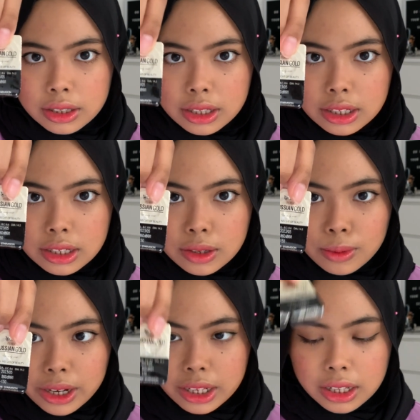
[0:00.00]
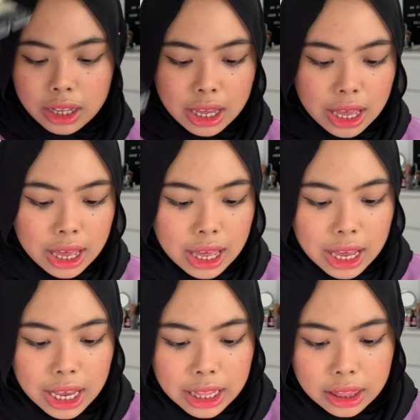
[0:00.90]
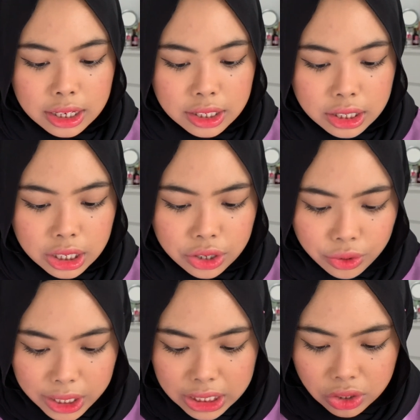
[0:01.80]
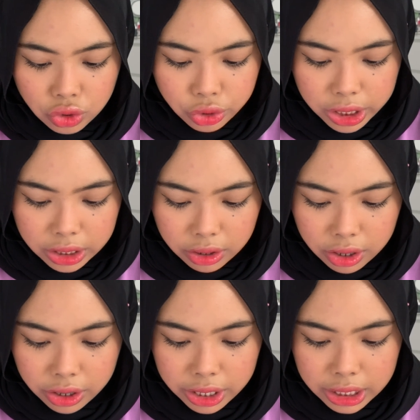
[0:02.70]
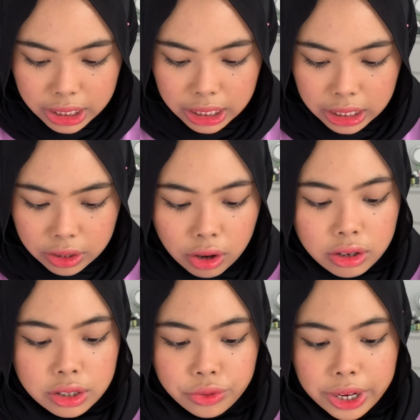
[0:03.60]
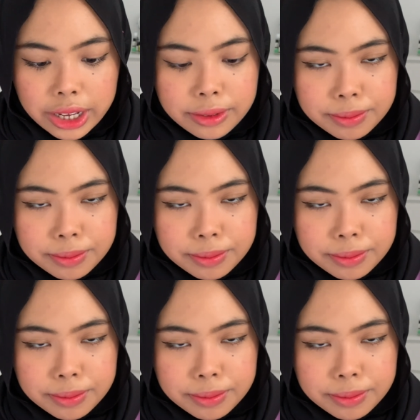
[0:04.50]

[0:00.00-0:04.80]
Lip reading: This is the one. And the Secriss 3Con in Coral Gray.